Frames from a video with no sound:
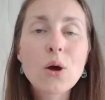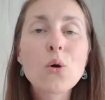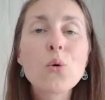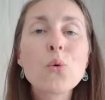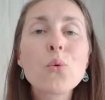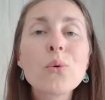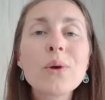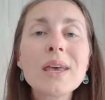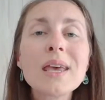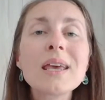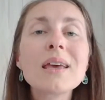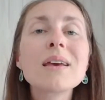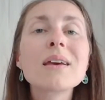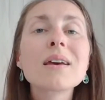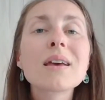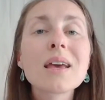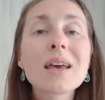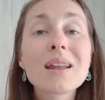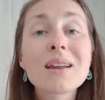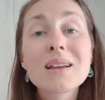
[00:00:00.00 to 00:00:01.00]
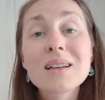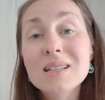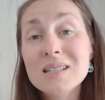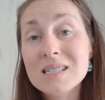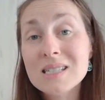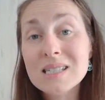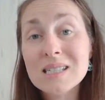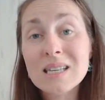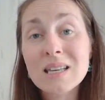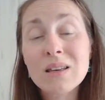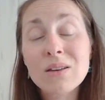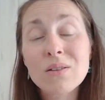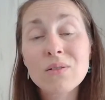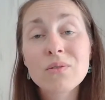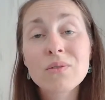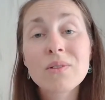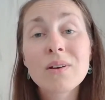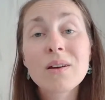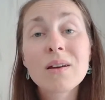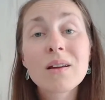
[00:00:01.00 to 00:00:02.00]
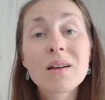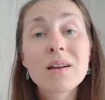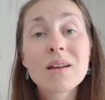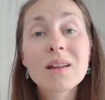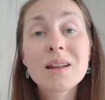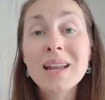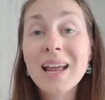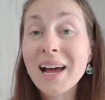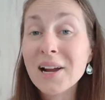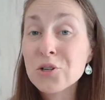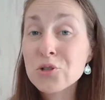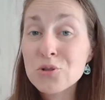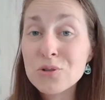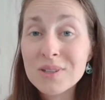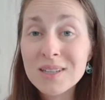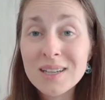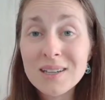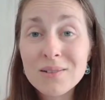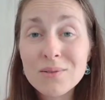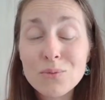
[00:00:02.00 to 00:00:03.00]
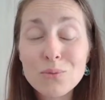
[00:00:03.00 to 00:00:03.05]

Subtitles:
We can conceive naturally,